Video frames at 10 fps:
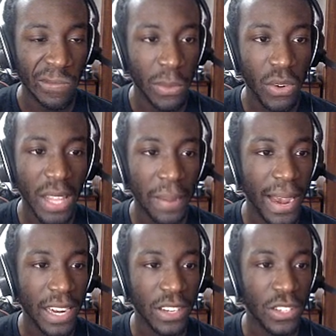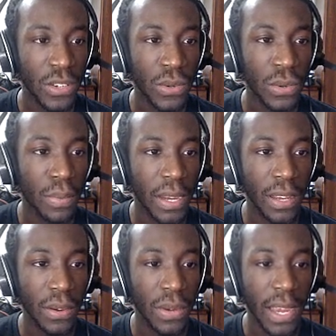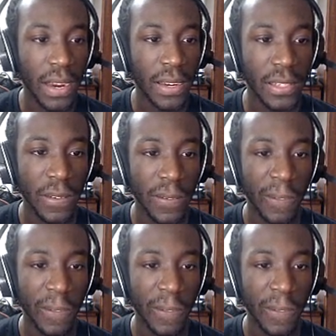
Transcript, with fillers: I mean, we're like -2, but who cares?